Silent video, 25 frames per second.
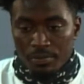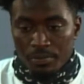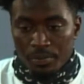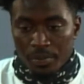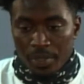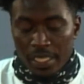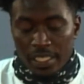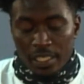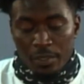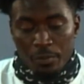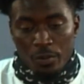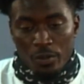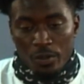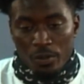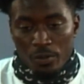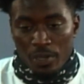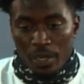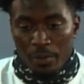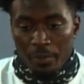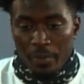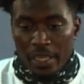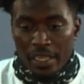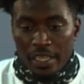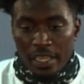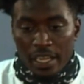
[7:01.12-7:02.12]
be at the point where
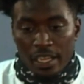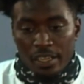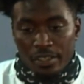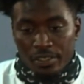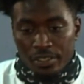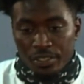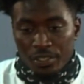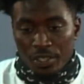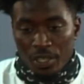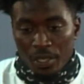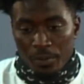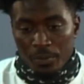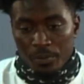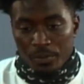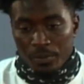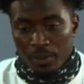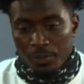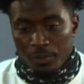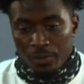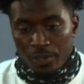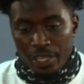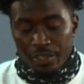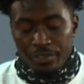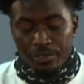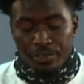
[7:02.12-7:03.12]
I'm at now, you know,
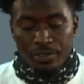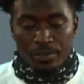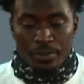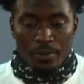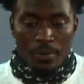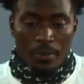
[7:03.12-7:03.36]
I'm grateful.